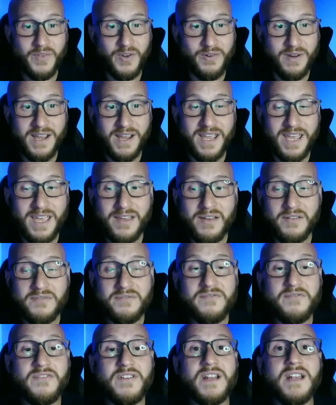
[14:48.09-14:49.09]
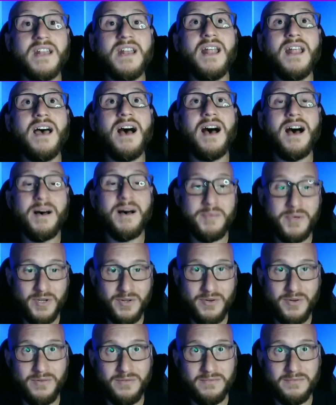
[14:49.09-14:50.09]
All right,
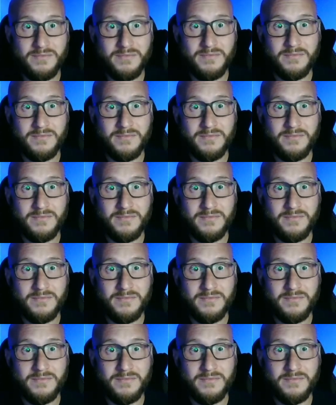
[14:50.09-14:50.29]
phenomenal.